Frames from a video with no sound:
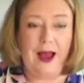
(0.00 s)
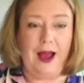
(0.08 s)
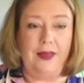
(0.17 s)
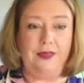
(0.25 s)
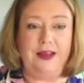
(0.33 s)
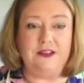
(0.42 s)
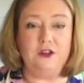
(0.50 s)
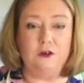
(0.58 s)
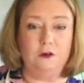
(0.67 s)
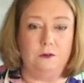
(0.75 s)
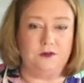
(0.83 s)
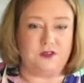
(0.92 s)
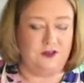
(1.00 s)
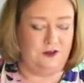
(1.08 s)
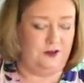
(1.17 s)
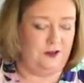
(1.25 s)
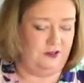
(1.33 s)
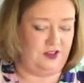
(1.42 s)
And they taught
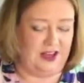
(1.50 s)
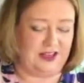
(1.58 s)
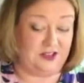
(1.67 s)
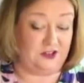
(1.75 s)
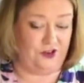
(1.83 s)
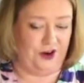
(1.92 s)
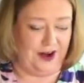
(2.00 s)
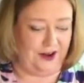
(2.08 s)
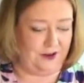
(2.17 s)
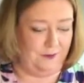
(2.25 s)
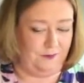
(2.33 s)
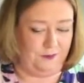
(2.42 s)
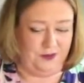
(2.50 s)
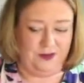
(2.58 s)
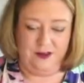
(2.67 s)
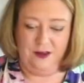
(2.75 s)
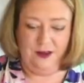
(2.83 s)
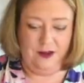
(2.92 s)
this trick
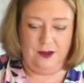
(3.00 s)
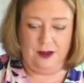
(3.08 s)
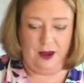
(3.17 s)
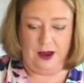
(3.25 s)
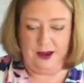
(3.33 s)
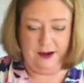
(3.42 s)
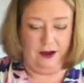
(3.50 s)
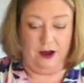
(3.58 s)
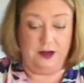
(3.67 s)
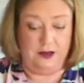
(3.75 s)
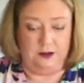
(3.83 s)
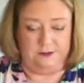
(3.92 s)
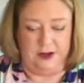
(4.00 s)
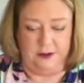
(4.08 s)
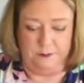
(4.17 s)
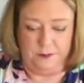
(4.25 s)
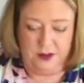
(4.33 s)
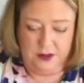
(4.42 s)
and I love it.
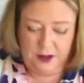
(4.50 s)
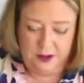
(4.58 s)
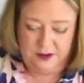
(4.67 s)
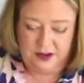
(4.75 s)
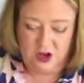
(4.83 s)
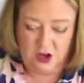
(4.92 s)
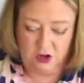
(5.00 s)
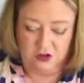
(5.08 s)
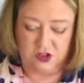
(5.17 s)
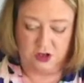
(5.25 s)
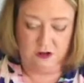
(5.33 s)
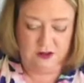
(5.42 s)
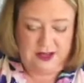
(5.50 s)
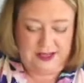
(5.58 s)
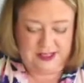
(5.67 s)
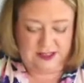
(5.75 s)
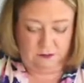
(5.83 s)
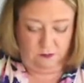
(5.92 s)
Now you can do
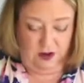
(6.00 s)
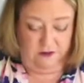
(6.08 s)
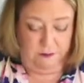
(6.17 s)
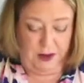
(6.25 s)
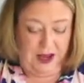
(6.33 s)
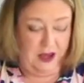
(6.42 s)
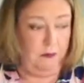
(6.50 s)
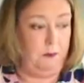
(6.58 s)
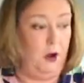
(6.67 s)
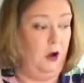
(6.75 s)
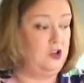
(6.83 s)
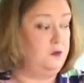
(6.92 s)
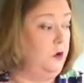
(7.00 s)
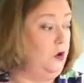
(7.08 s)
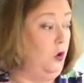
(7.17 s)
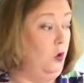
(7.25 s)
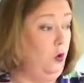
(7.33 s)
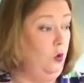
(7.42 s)
this with baking parchment
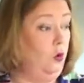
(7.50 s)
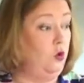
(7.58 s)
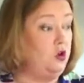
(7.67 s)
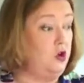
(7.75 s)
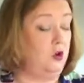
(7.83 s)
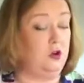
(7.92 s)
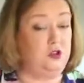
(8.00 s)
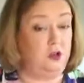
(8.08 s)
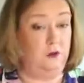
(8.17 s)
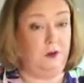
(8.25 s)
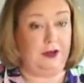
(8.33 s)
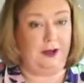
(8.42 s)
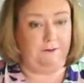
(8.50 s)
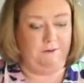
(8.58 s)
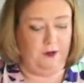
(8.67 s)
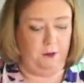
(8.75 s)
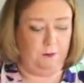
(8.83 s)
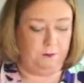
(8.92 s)
or you can do it with cling
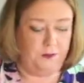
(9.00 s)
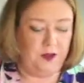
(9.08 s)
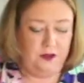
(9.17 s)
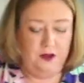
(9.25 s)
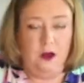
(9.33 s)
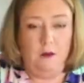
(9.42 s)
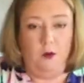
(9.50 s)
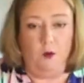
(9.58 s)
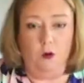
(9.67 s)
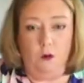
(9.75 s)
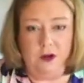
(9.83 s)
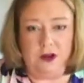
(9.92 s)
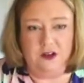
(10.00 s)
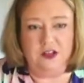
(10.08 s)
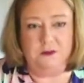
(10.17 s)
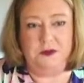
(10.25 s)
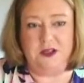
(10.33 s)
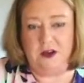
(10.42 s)
film. But what we're going
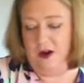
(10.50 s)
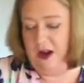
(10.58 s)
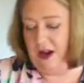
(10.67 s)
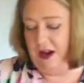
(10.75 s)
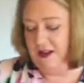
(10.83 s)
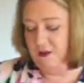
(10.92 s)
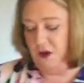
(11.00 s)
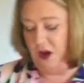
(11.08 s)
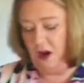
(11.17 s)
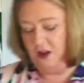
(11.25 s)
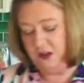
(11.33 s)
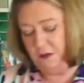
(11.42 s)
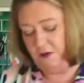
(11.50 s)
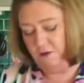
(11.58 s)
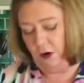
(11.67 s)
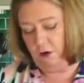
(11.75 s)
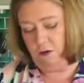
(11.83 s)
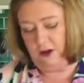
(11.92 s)
to be doing is we're going to be
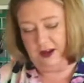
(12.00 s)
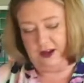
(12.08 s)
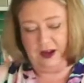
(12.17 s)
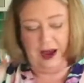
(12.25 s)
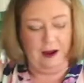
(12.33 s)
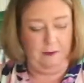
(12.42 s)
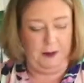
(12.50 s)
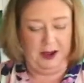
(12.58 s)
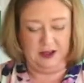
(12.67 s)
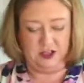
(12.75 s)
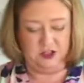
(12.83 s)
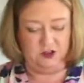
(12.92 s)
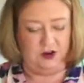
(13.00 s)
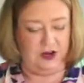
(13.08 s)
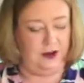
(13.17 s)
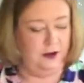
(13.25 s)
rolling our pastry